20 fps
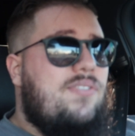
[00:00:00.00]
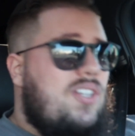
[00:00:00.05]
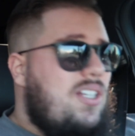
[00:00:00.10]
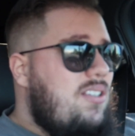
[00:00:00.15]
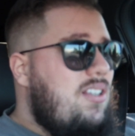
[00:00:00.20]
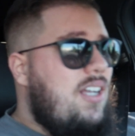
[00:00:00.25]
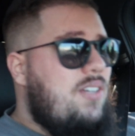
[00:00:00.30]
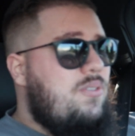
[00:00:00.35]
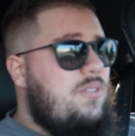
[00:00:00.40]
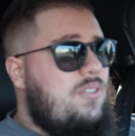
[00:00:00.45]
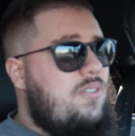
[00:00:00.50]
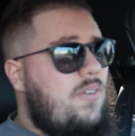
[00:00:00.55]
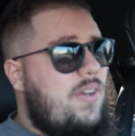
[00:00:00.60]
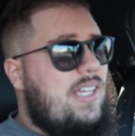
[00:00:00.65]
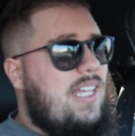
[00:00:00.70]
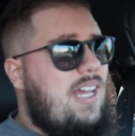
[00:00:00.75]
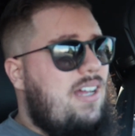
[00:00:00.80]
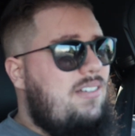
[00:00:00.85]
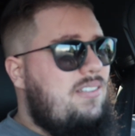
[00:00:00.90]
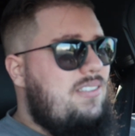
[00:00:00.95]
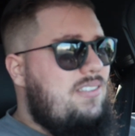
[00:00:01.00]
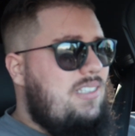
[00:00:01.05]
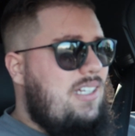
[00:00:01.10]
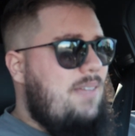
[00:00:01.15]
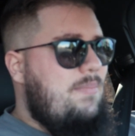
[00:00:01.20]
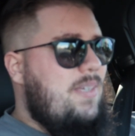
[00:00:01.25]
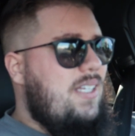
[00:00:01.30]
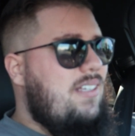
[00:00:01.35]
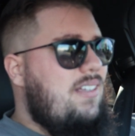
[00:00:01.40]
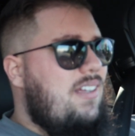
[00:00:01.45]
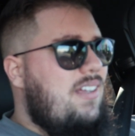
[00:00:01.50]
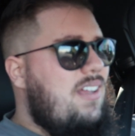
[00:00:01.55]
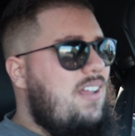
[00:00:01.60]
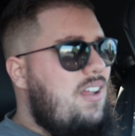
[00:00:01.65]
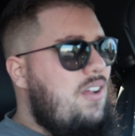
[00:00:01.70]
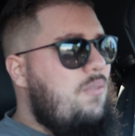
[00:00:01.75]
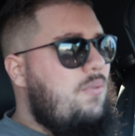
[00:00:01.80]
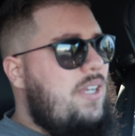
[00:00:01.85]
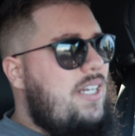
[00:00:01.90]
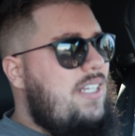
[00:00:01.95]
the clutch was going out. I
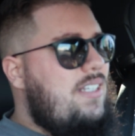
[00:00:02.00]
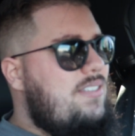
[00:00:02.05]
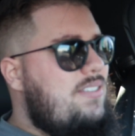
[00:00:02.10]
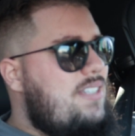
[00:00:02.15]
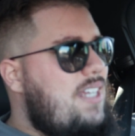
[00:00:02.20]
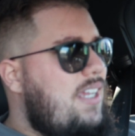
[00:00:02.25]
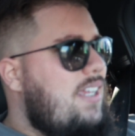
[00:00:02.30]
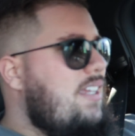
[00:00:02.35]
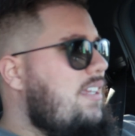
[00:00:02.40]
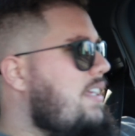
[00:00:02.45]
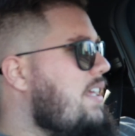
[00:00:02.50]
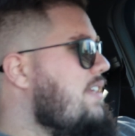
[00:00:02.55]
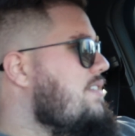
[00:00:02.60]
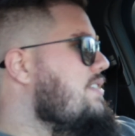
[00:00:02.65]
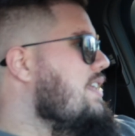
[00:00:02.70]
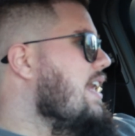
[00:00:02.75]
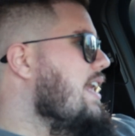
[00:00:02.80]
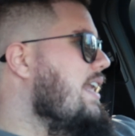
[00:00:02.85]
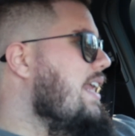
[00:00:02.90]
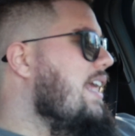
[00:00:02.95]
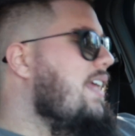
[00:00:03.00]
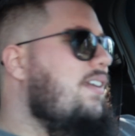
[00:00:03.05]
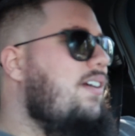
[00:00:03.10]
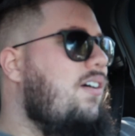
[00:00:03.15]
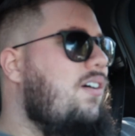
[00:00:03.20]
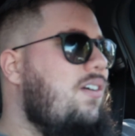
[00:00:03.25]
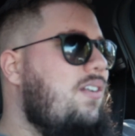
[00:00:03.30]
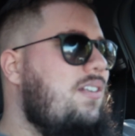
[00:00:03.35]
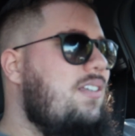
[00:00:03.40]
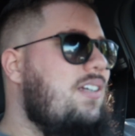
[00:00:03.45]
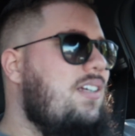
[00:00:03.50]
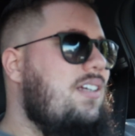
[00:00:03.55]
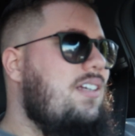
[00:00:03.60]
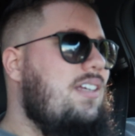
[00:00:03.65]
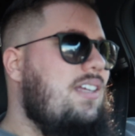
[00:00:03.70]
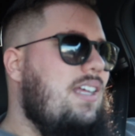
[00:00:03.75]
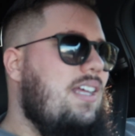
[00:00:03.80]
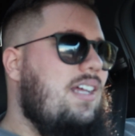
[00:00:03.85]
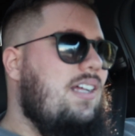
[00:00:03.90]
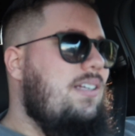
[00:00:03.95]
mean, we didn't second guess that at all.
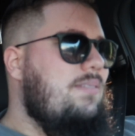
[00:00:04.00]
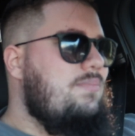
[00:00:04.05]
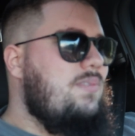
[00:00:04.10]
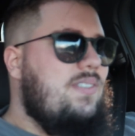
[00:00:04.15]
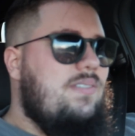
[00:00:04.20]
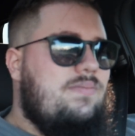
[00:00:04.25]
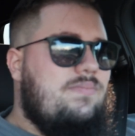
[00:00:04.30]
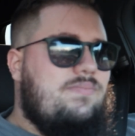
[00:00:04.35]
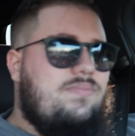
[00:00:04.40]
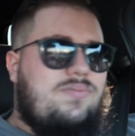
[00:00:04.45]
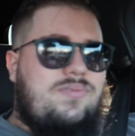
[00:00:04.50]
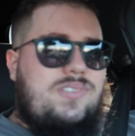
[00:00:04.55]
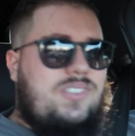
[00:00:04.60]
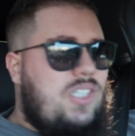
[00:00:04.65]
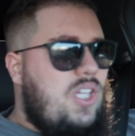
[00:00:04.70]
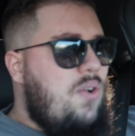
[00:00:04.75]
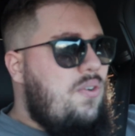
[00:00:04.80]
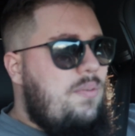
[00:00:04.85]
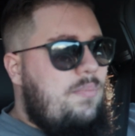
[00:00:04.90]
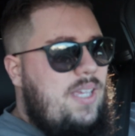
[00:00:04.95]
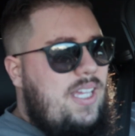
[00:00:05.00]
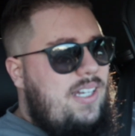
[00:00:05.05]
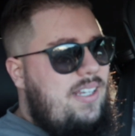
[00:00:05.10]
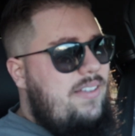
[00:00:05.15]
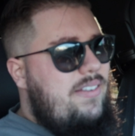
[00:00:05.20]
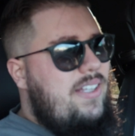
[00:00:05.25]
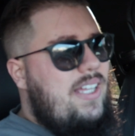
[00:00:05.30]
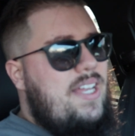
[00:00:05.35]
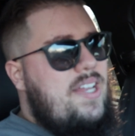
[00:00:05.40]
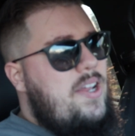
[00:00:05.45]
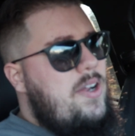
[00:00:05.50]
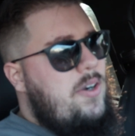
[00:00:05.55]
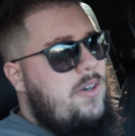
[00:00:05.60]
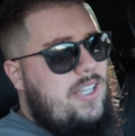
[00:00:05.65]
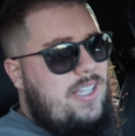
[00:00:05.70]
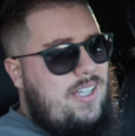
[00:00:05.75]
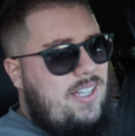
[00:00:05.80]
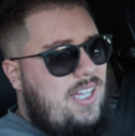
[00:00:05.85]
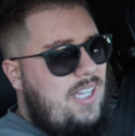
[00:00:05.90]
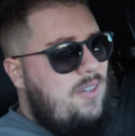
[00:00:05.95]
So immediately
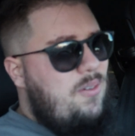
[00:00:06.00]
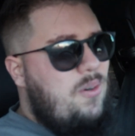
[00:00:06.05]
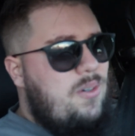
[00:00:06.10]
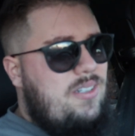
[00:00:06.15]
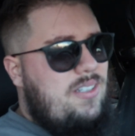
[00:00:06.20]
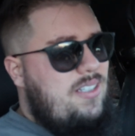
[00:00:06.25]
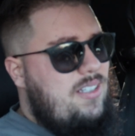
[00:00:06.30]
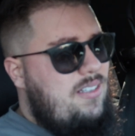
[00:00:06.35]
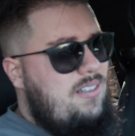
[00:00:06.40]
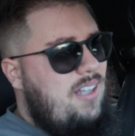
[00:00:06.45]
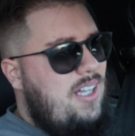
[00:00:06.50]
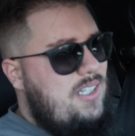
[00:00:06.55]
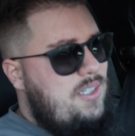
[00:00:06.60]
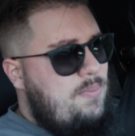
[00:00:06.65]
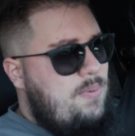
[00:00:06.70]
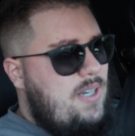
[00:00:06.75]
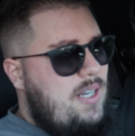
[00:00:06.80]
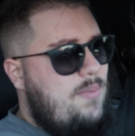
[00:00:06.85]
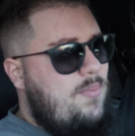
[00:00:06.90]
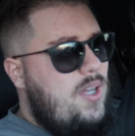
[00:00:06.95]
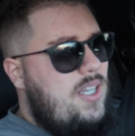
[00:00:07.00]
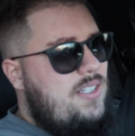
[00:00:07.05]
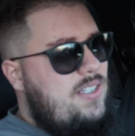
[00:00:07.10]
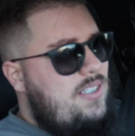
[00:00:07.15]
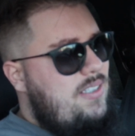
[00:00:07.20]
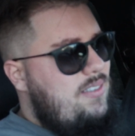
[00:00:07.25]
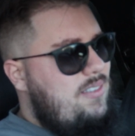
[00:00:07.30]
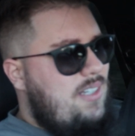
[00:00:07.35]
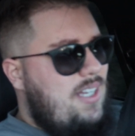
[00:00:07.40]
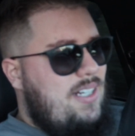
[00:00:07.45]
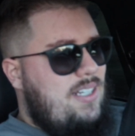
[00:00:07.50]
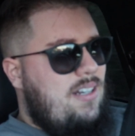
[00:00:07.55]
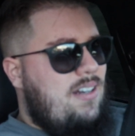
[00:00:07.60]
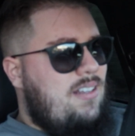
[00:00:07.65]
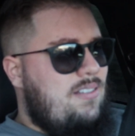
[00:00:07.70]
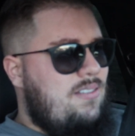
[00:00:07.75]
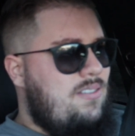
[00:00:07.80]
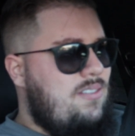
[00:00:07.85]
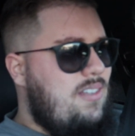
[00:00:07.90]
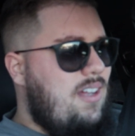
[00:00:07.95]
I ordered a clutch pretty much and got it
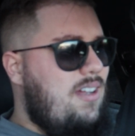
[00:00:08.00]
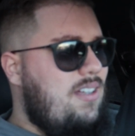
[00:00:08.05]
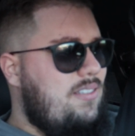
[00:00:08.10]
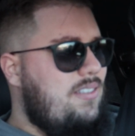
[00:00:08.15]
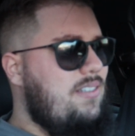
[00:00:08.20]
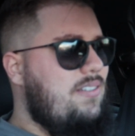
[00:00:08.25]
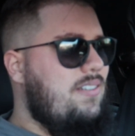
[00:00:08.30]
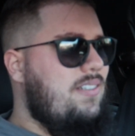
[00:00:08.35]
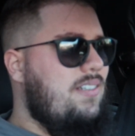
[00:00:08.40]
installed.